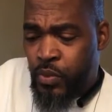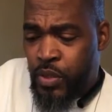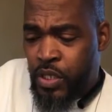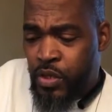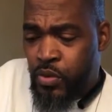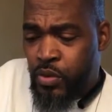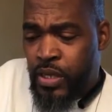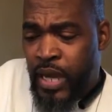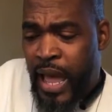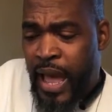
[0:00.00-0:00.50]
when
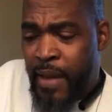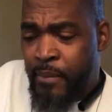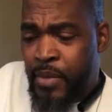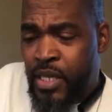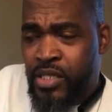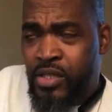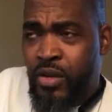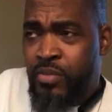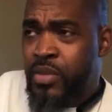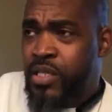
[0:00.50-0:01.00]
you die,
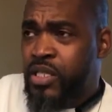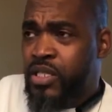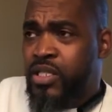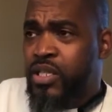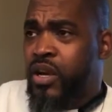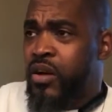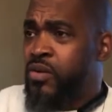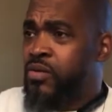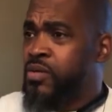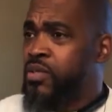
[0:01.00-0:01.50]
Mr. and Mrs.
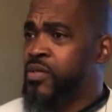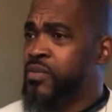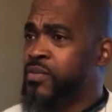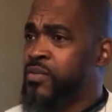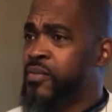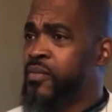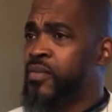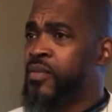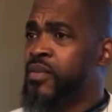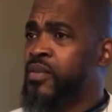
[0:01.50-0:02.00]
Jones,
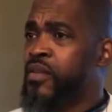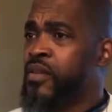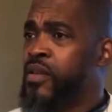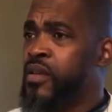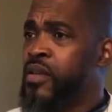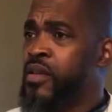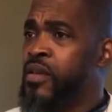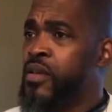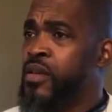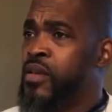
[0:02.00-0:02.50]

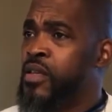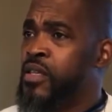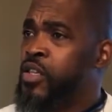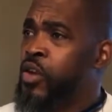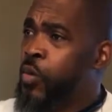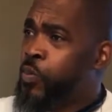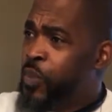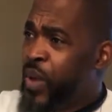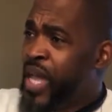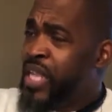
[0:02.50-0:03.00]

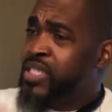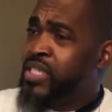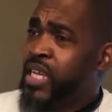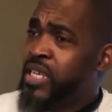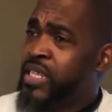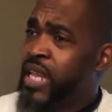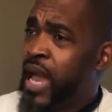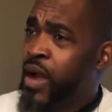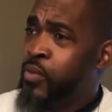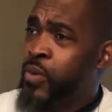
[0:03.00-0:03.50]
your
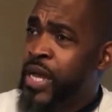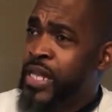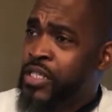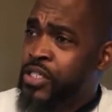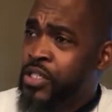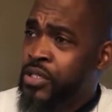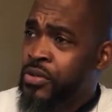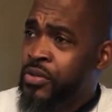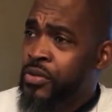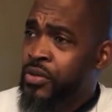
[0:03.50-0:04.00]
paycheck die
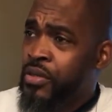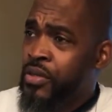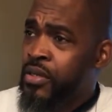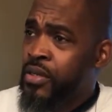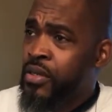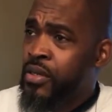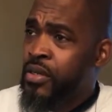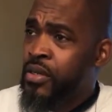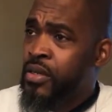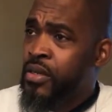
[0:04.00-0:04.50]
with you.
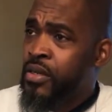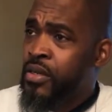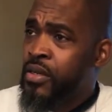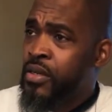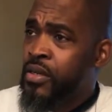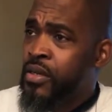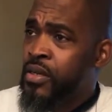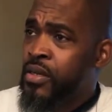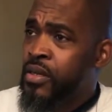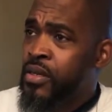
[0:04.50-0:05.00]

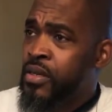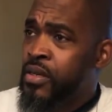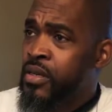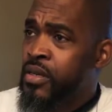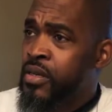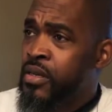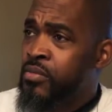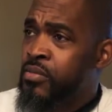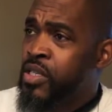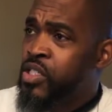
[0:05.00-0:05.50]

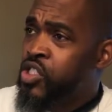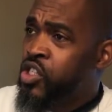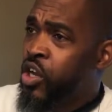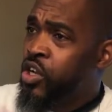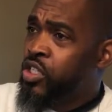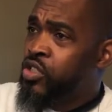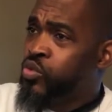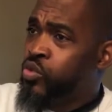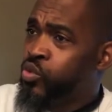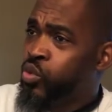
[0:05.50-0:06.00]
Ms.
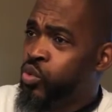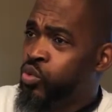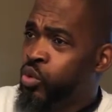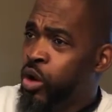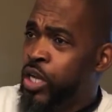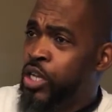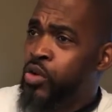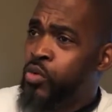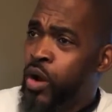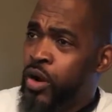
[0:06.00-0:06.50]
Jones,
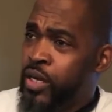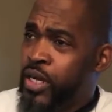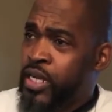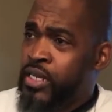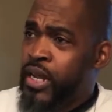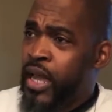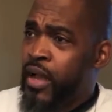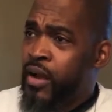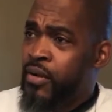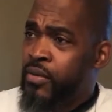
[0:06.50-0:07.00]
what do you work at
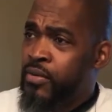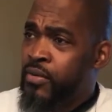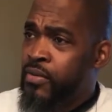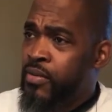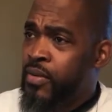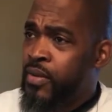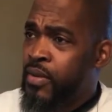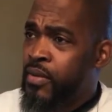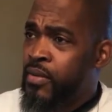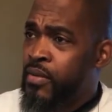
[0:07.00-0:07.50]
now?
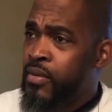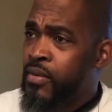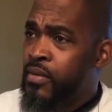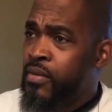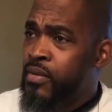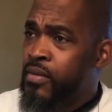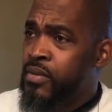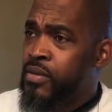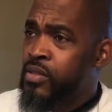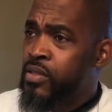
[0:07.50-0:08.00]

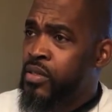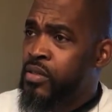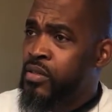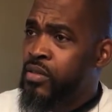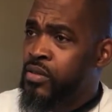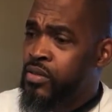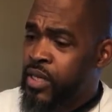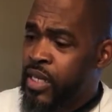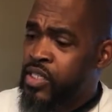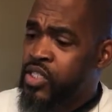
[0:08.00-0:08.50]

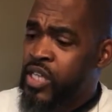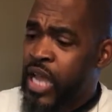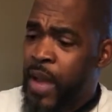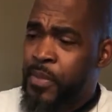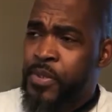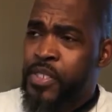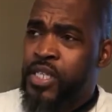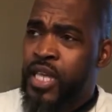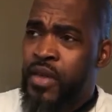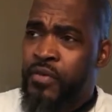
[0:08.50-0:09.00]
Okay,
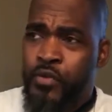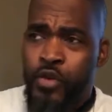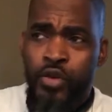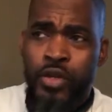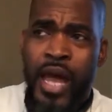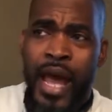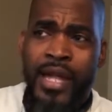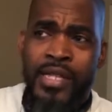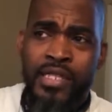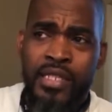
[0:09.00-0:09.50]
Shopper say, if you
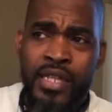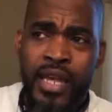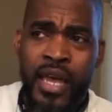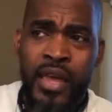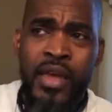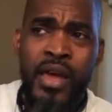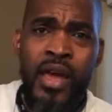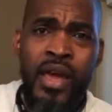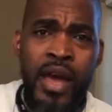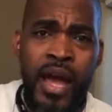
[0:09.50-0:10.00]
die
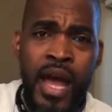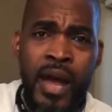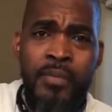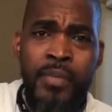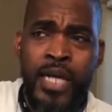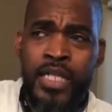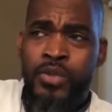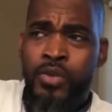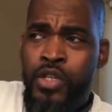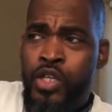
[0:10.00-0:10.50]
today, how
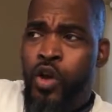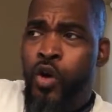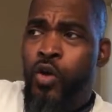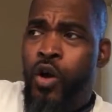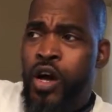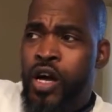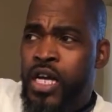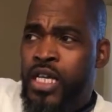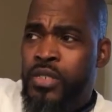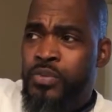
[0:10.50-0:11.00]
much will your
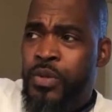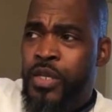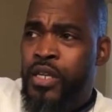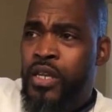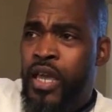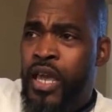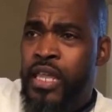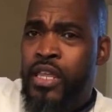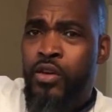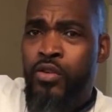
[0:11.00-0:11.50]
husband
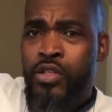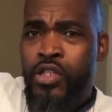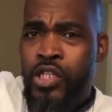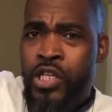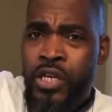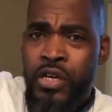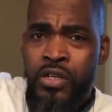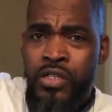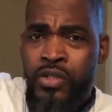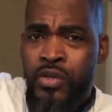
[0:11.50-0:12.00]
and your
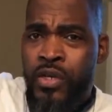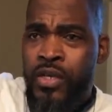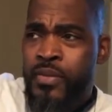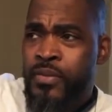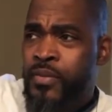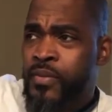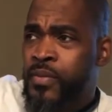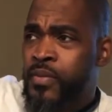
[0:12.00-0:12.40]
children